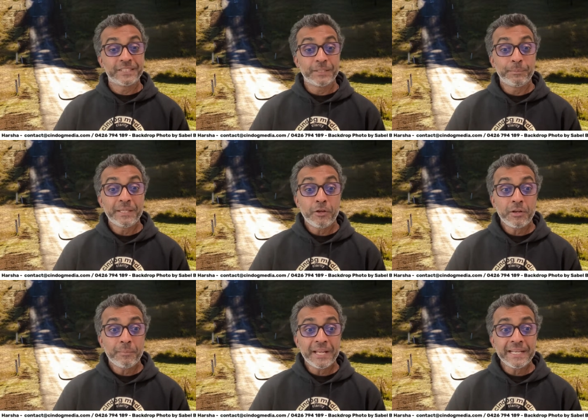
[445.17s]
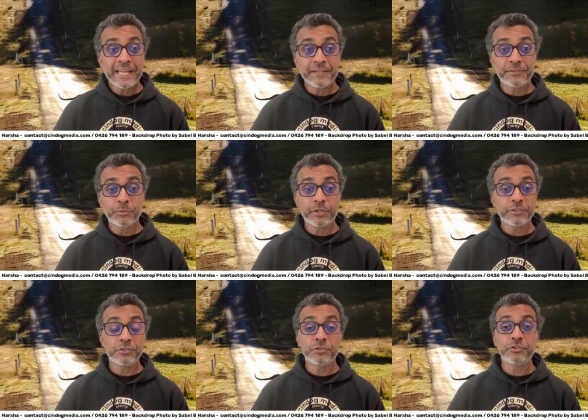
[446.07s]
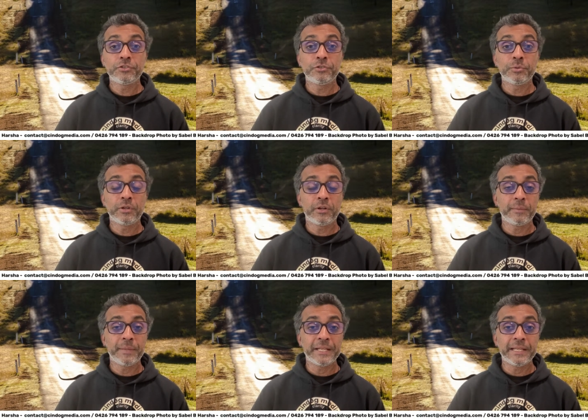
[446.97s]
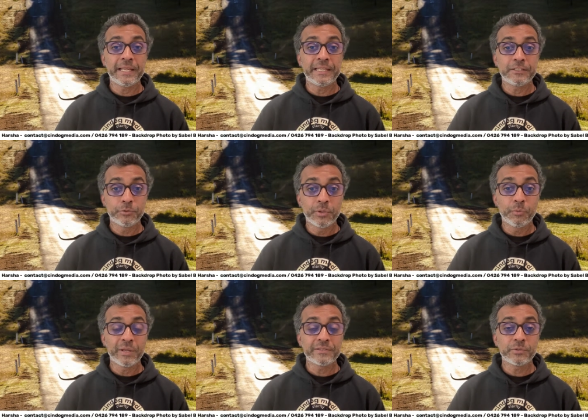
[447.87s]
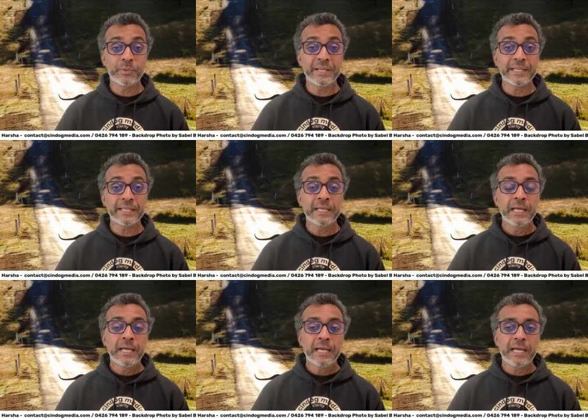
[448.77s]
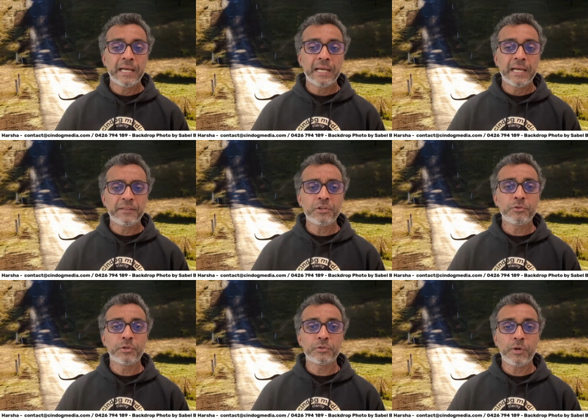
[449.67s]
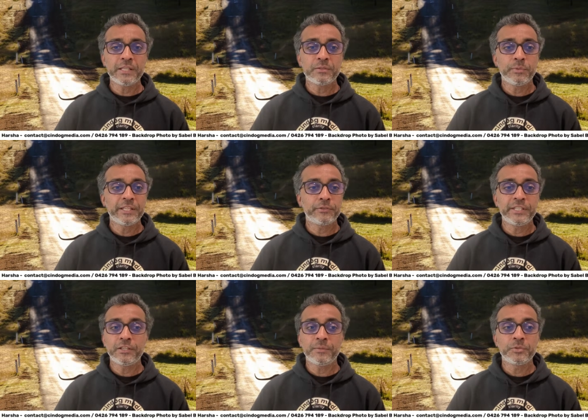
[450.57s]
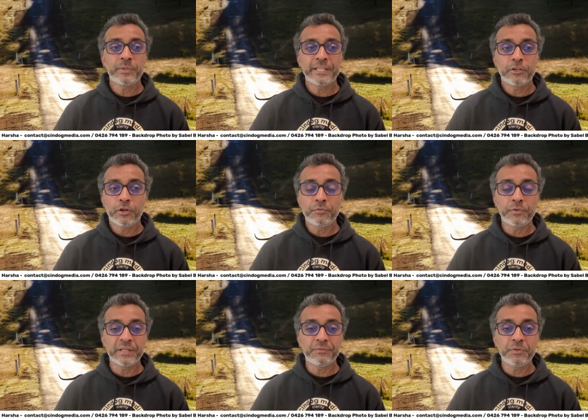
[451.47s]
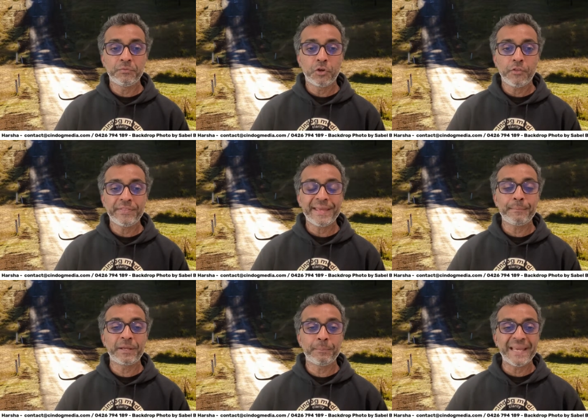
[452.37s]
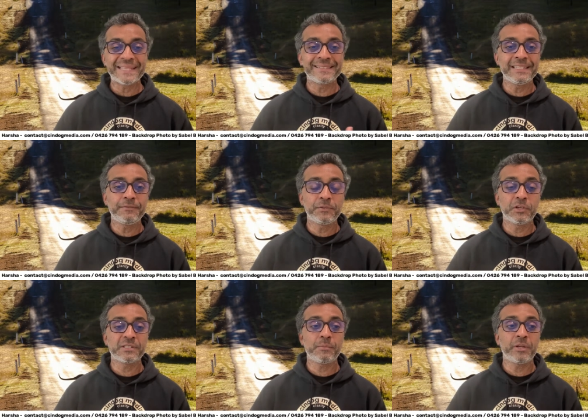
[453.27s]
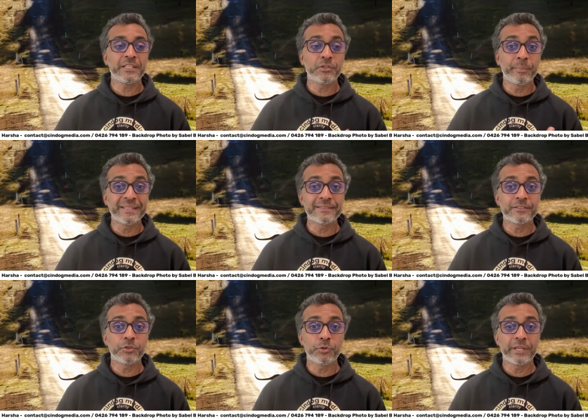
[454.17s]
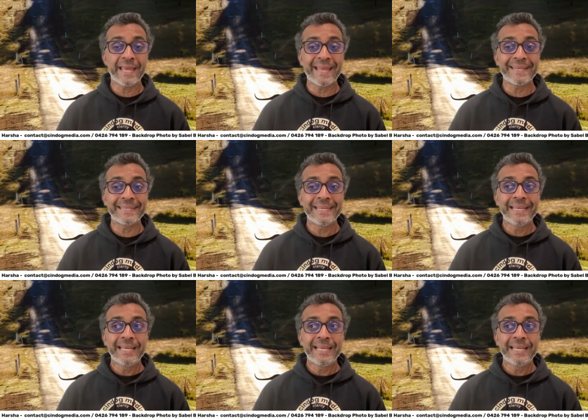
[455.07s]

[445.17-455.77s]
Can be on a Monday if you want to choose to do it on a Monday. Do it once a week. If you want to do it twice a week, 3 times a week, go for it. If you've got that capacity, if you've got someone in your business who can